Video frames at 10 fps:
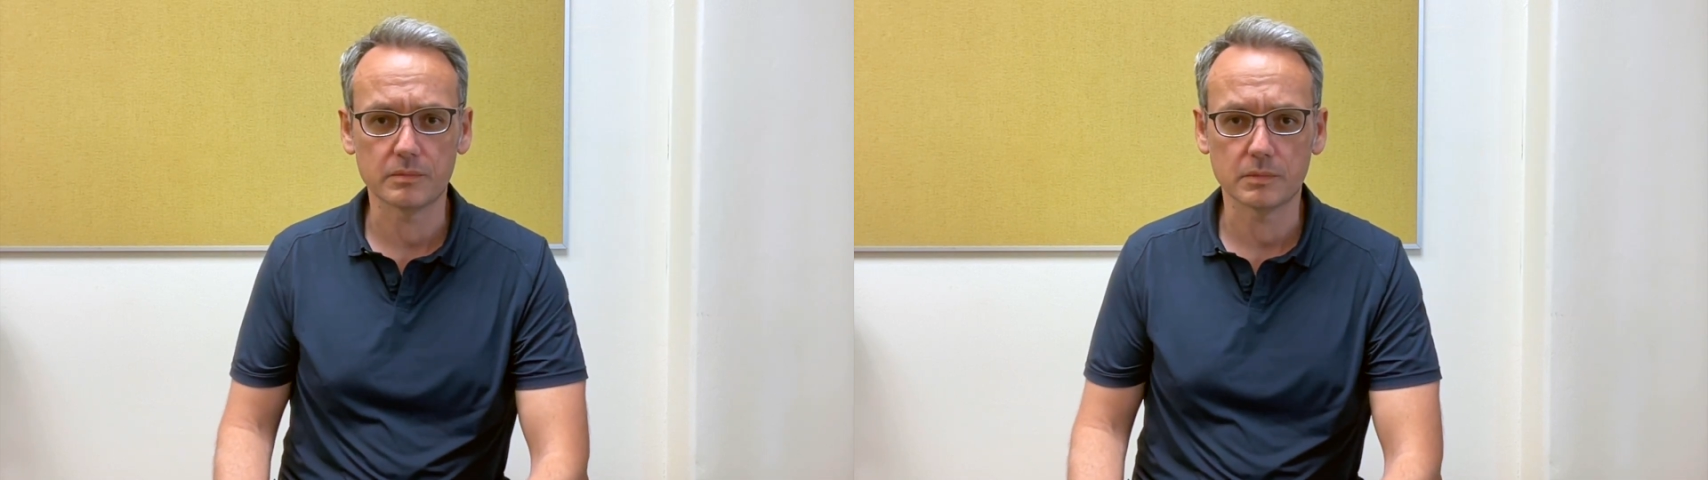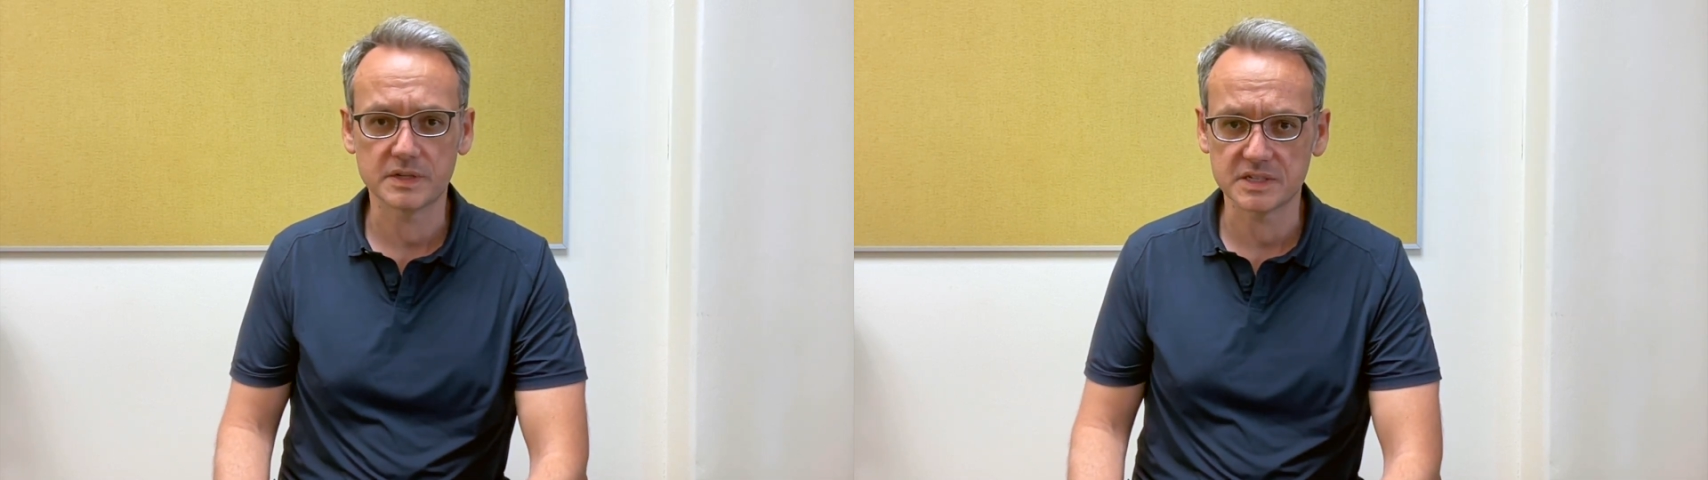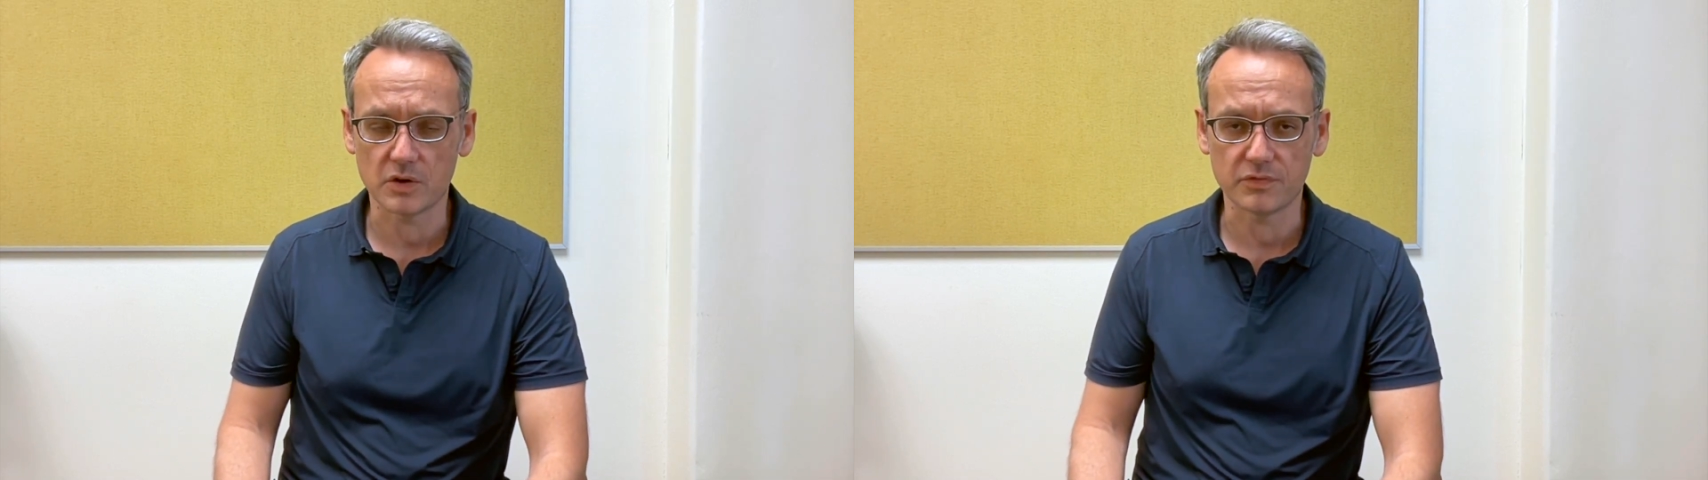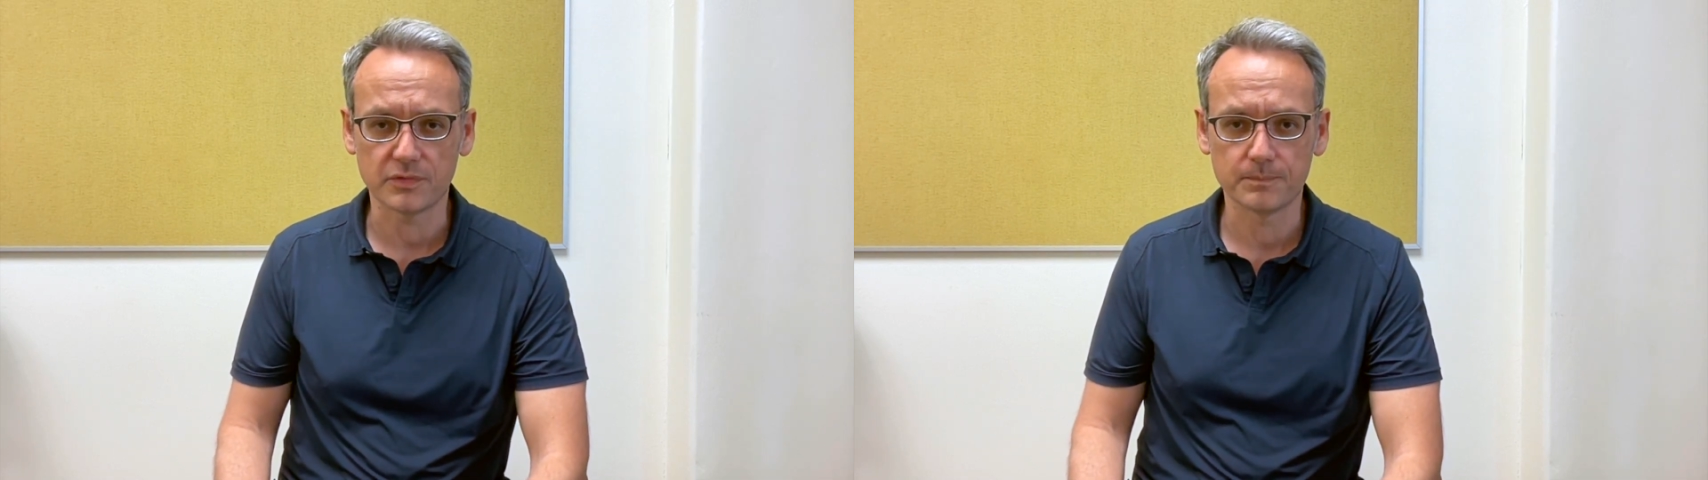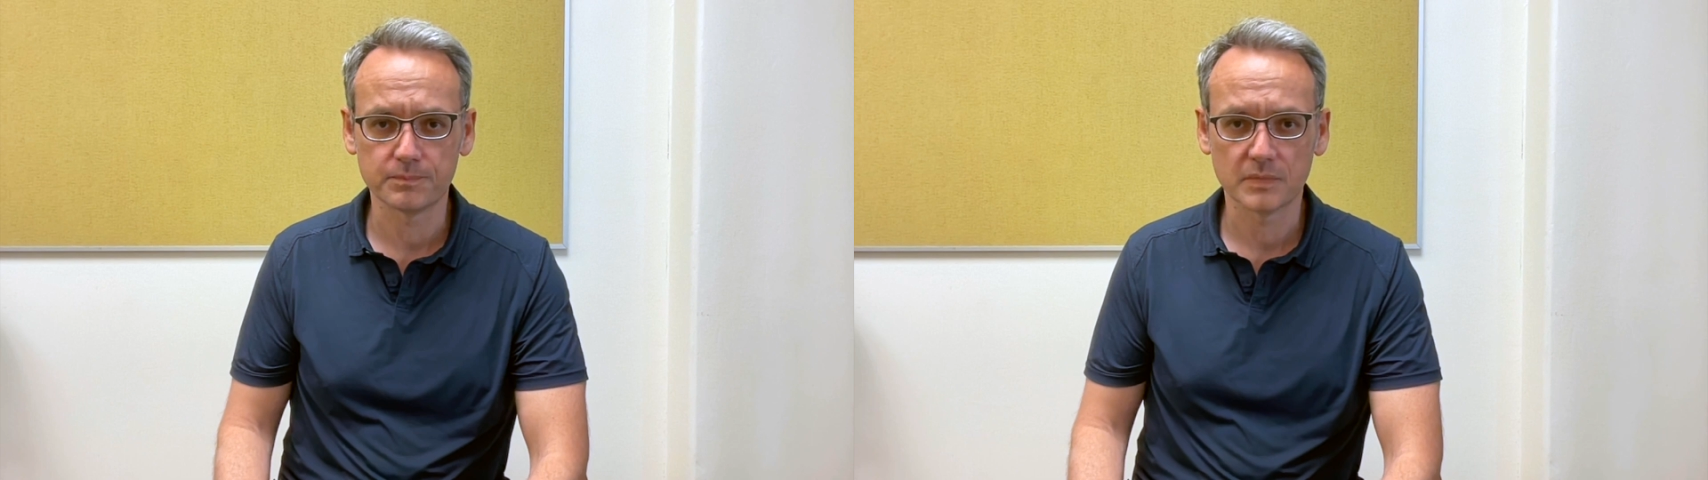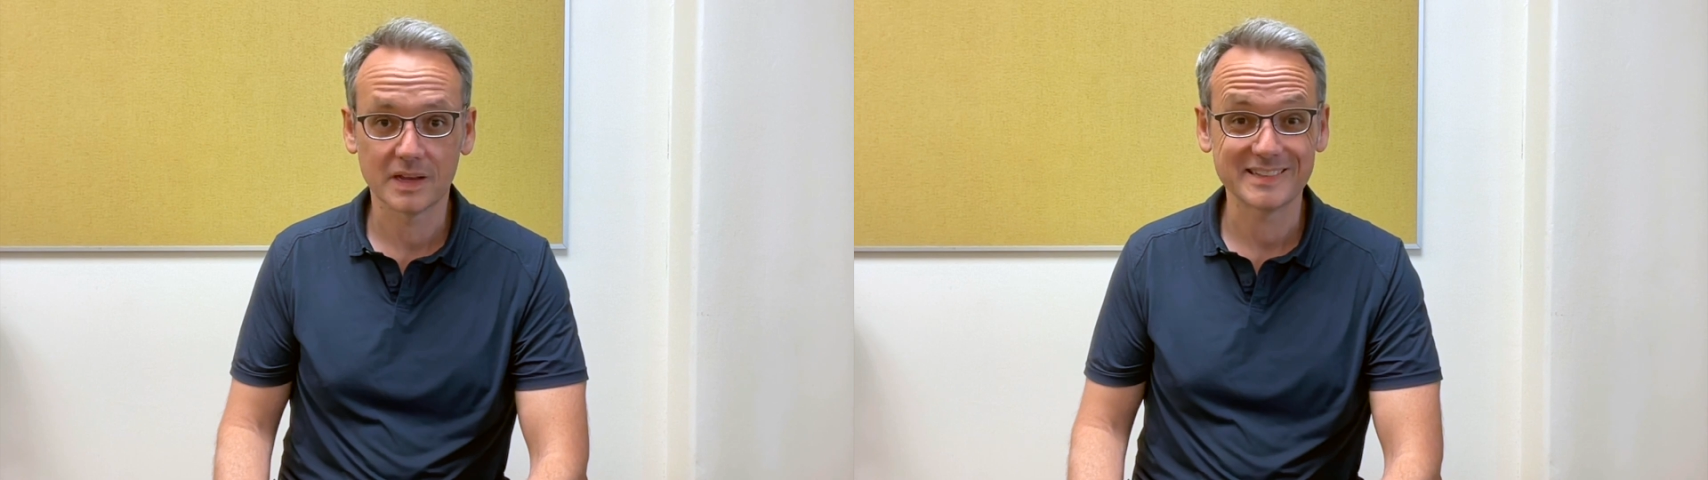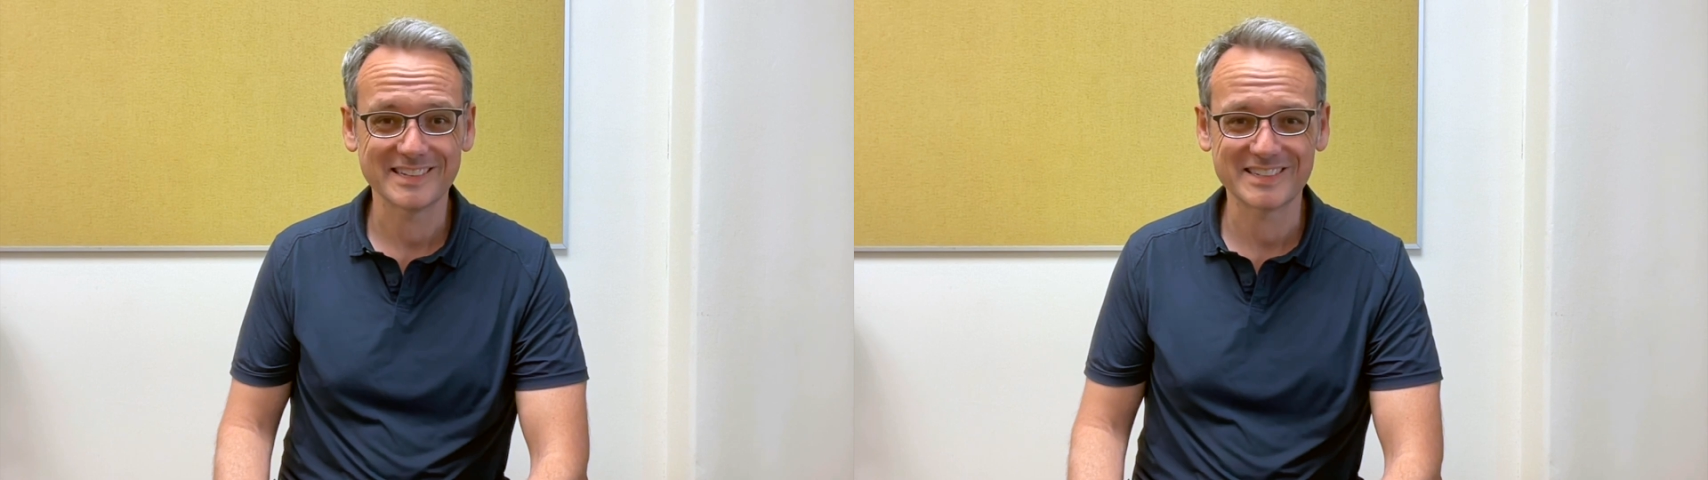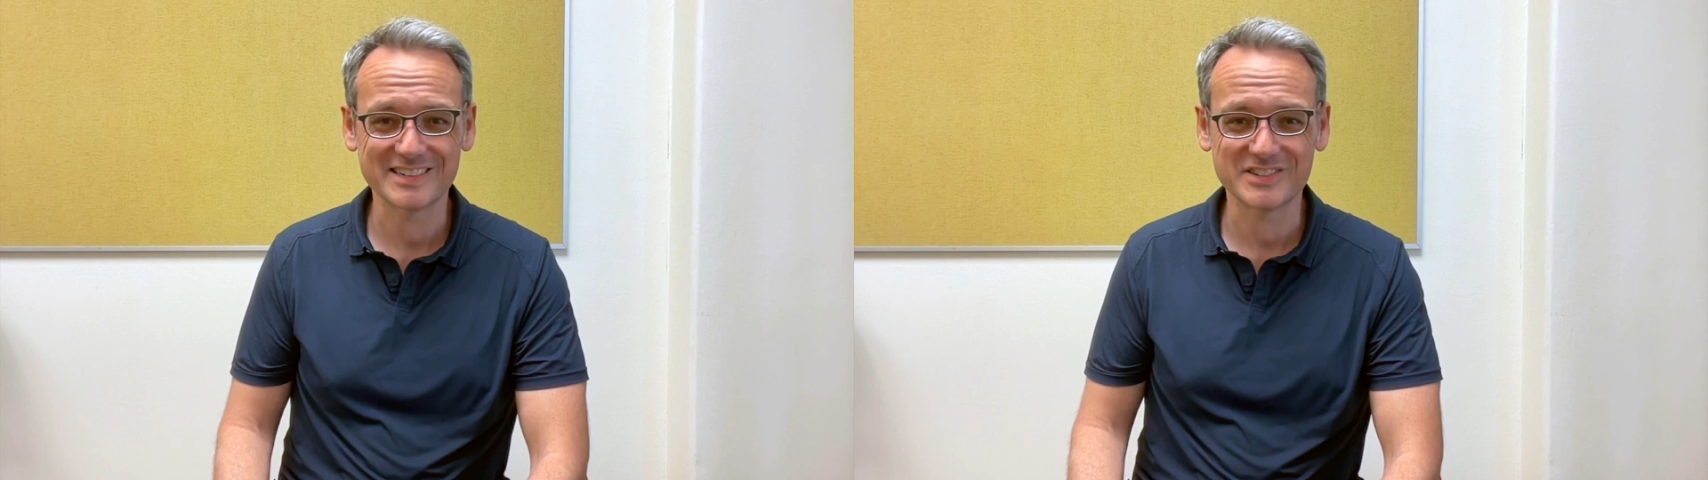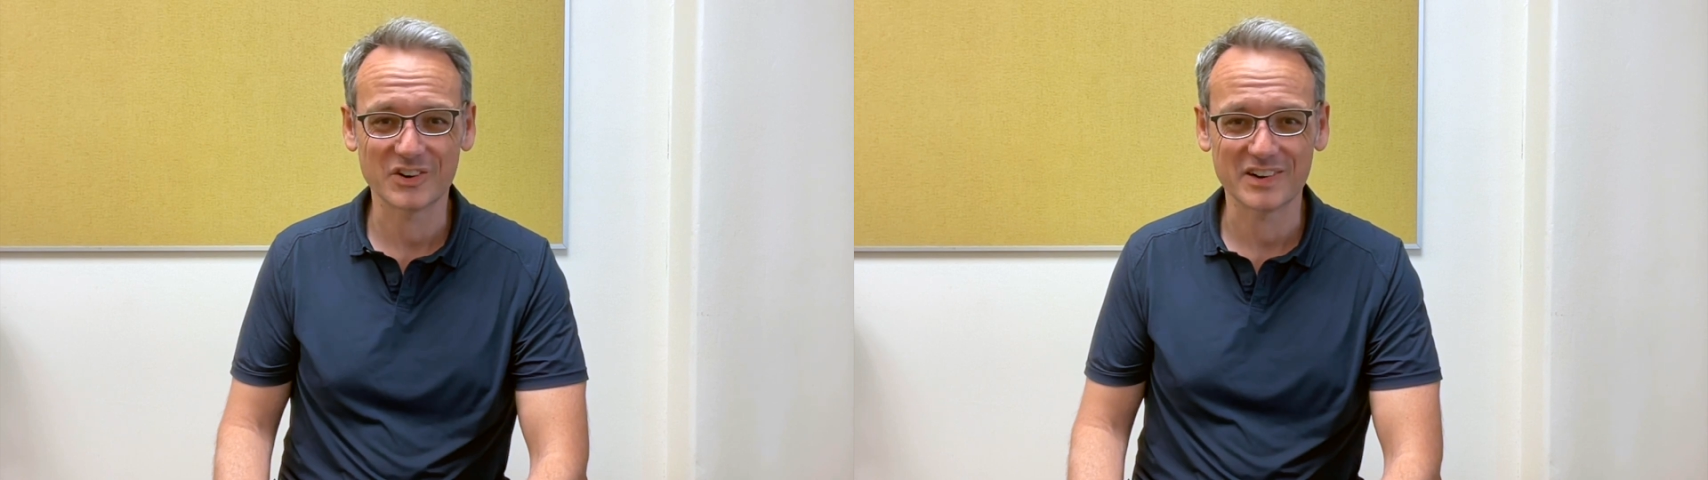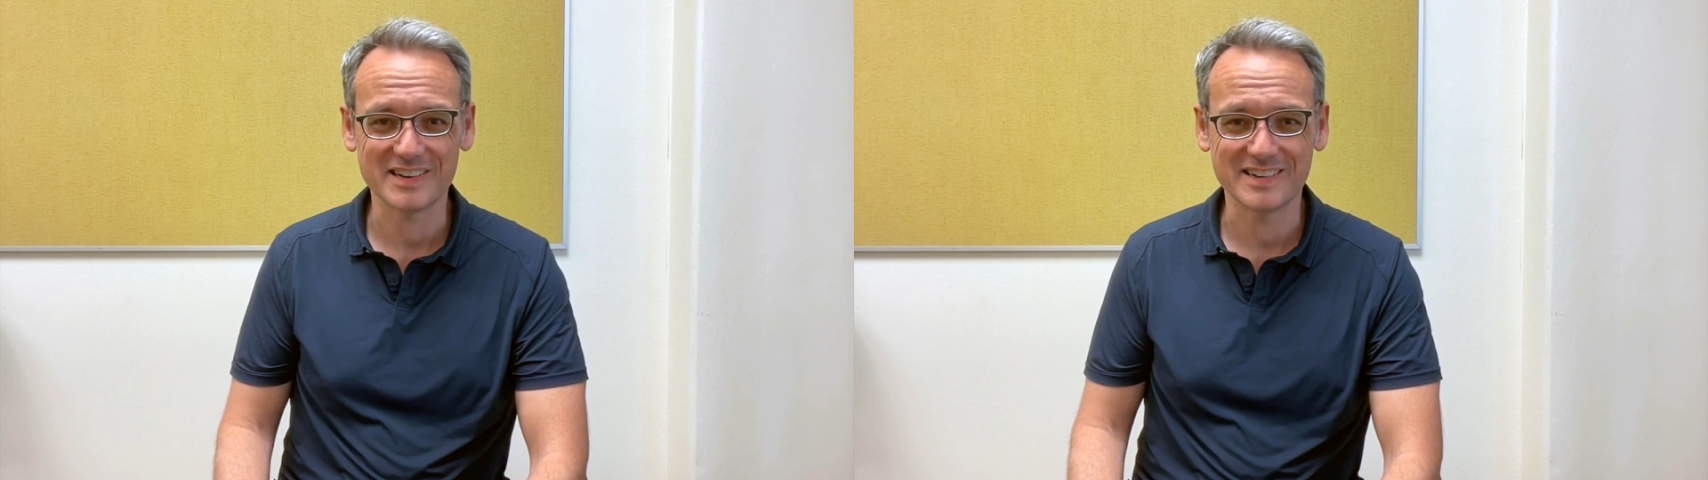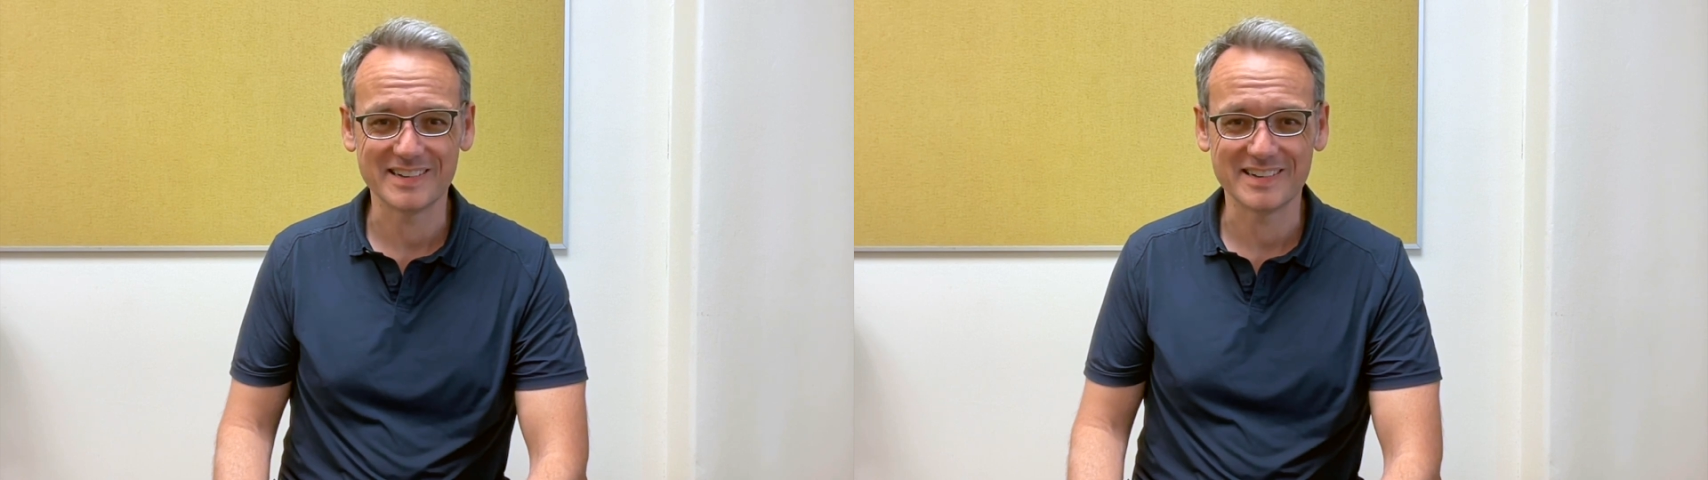myself. Let's get started.